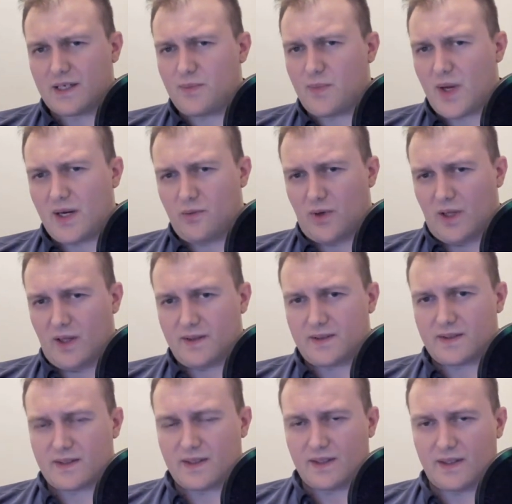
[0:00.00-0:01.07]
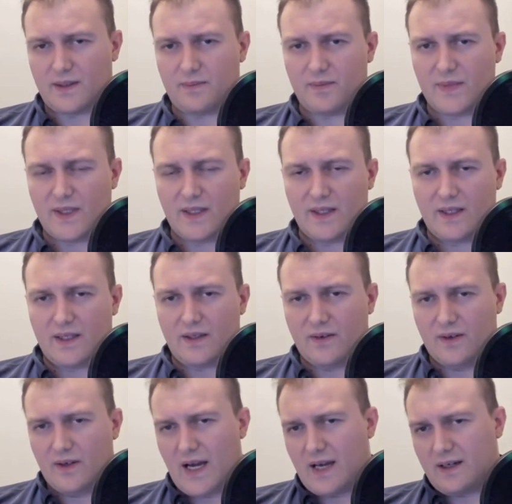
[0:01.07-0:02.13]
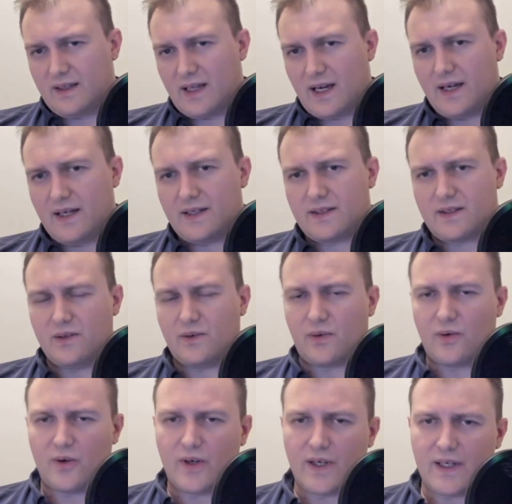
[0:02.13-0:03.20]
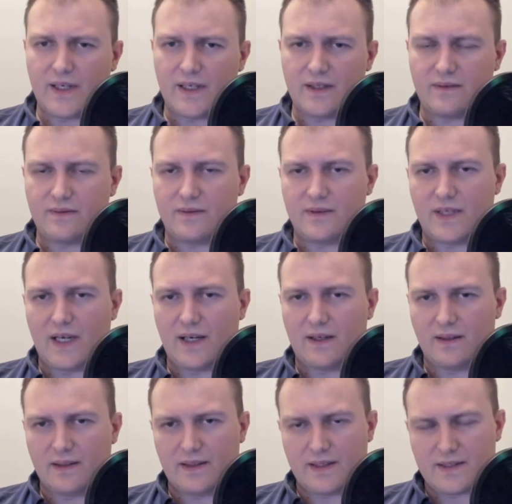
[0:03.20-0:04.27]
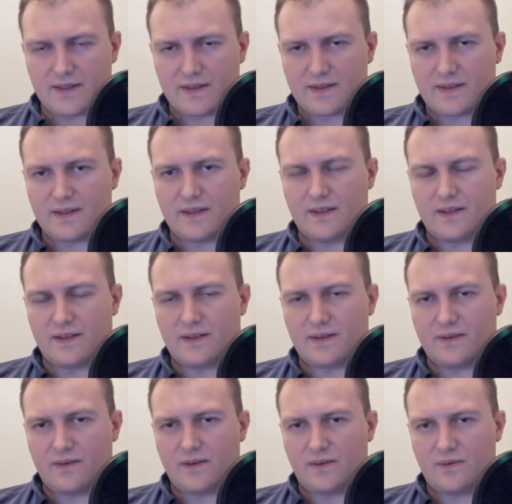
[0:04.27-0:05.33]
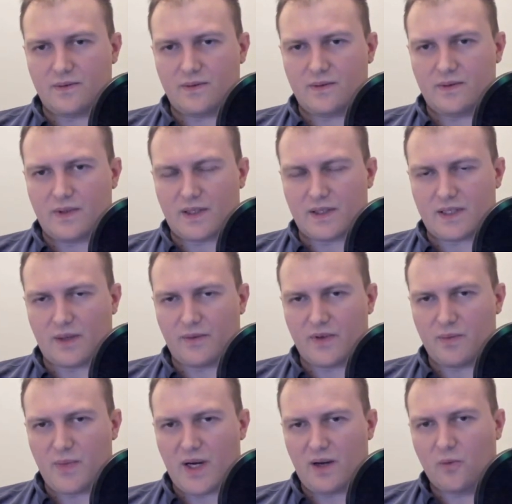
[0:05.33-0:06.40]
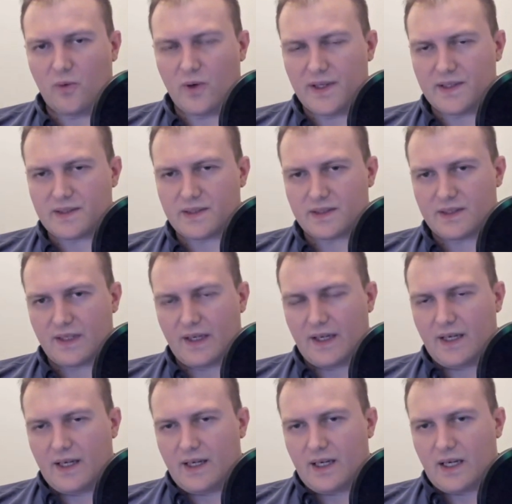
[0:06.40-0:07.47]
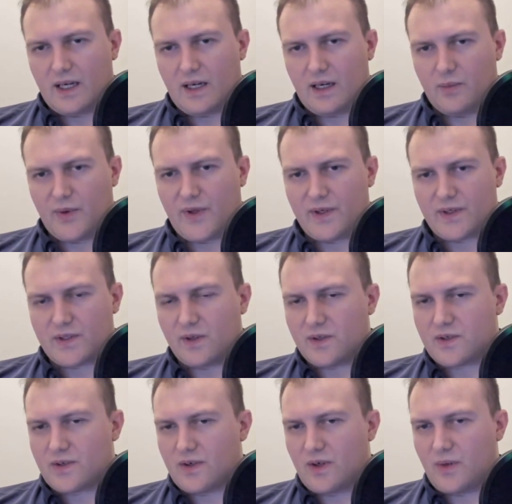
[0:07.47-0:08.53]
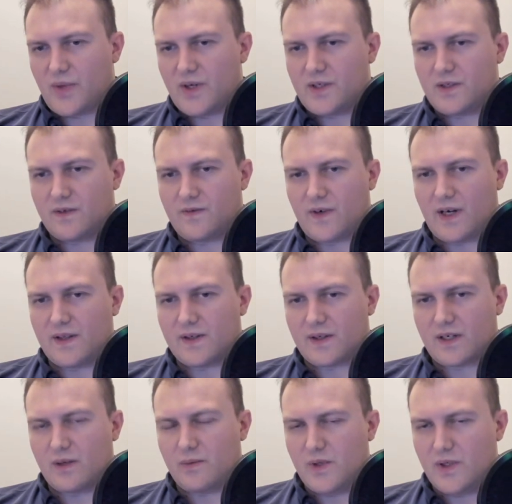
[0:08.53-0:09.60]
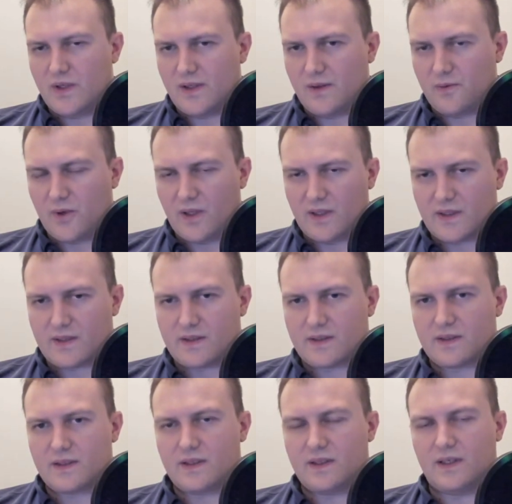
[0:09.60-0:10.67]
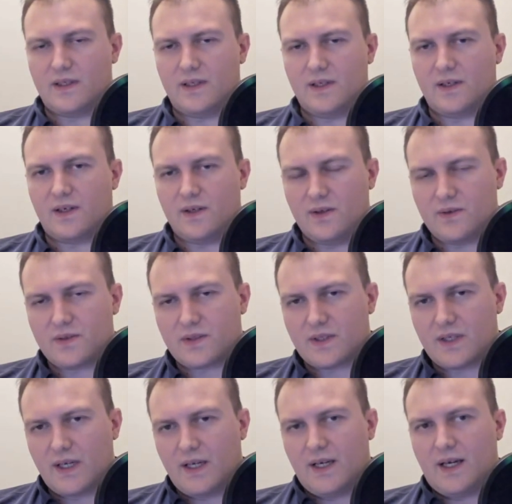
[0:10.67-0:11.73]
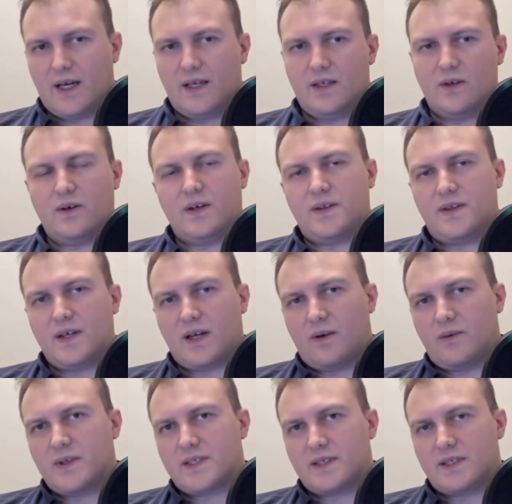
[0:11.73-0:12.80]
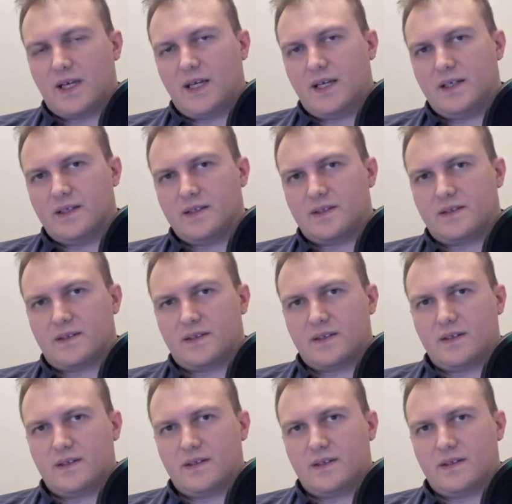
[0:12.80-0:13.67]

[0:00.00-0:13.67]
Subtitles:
many wallets. Adelaide, Yoroi, Daedalus are some of the main ones. But there's also a bunch of other community wallets that you can use. The only thing I would say is